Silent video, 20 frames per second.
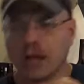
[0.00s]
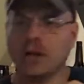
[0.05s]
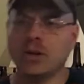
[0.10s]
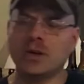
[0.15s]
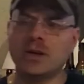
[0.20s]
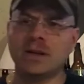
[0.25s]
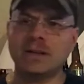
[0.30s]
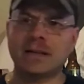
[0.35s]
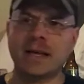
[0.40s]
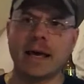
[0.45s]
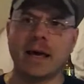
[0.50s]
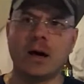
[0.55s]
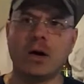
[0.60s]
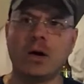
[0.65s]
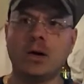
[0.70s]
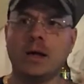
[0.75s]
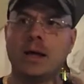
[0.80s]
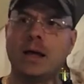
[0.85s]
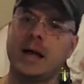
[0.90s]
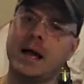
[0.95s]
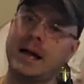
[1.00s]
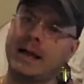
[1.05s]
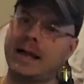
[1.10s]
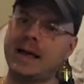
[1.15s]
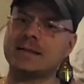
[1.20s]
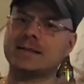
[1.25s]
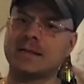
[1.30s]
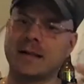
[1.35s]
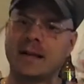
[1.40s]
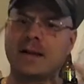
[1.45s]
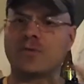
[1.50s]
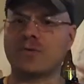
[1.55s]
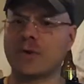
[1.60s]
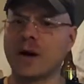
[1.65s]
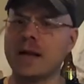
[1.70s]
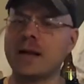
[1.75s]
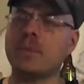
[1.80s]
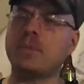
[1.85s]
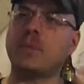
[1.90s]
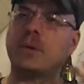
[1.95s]
You can tell, I guess I've
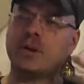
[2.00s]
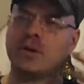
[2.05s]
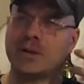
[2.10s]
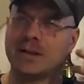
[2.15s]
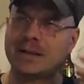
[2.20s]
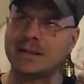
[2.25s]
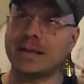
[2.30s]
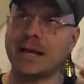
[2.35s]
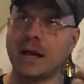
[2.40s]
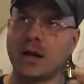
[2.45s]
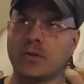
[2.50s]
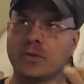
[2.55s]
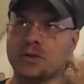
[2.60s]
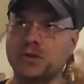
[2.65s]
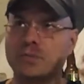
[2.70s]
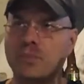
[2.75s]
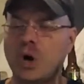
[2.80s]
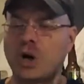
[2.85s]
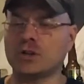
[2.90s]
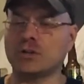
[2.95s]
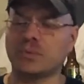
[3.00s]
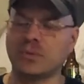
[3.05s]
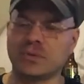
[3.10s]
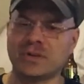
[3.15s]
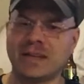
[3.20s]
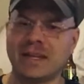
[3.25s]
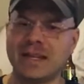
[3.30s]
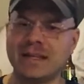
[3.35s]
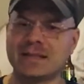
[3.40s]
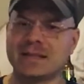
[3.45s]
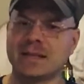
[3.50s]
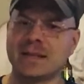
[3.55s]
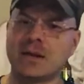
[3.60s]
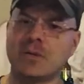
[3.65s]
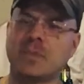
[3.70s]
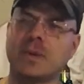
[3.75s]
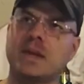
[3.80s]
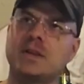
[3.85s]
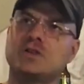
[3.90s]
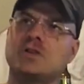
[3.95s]
read it, but you can tell there's multiple yeast in
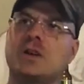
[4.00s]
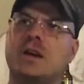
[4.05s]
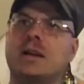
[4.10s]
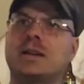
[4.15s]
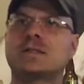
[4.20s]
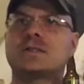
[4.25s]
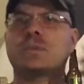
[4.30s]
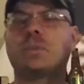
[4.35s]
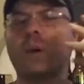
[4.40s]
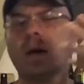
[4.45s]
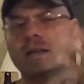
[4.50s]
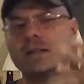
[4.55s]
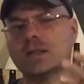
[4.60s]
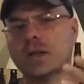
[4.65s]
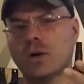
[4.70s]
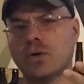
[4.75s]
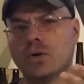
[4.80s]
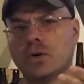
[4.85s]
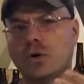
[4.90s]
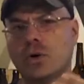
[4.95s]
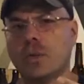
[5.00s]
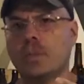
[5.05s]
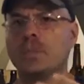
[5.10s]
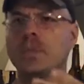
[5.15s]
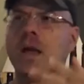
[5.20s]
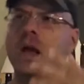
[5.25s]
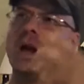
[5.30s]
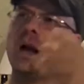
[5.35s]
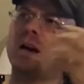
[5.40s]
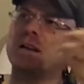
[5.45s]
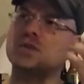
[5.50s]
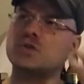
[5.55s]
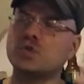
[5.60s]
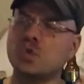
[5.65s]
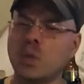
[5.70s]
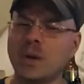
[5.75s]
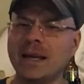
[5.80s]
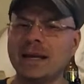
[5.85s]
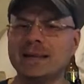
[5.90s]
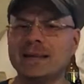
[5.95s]
there because you got a spice going on, a
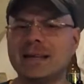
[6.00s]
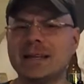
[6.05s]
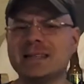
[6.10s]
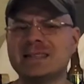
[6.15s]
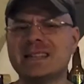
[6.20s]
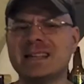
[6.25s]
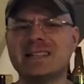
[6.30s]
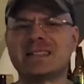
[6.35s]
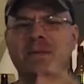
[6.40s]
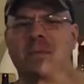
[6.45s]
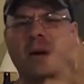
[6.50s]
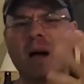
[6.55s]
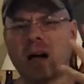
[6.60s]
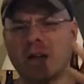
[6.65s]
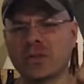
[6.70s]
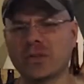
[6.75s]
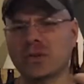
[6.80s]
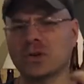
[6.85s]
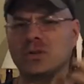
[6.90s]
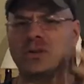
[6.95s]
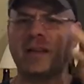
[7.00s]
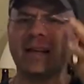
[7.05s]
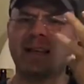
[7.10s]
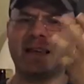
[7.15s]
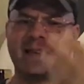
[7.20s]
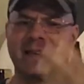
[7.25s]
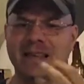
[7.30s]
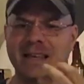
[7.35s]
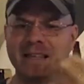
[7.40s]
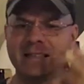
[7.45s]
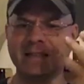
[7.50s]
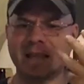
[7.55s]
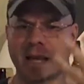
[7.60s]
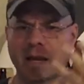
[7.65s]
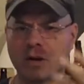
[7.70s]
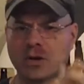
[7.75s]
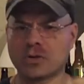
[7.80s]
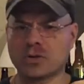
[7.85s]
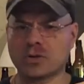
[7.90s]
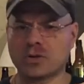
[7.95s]
sweetness, and some other like yeast
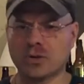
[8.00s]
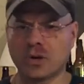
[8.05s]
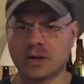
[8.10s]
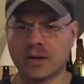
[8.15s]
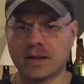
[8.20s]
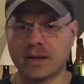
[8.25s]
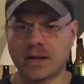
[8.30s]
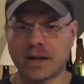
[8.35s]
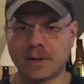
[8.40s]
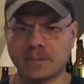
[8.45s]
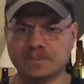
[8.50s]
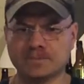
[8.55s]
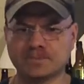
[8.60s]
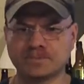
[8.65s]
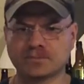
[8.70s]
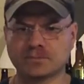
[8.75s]
character on in there.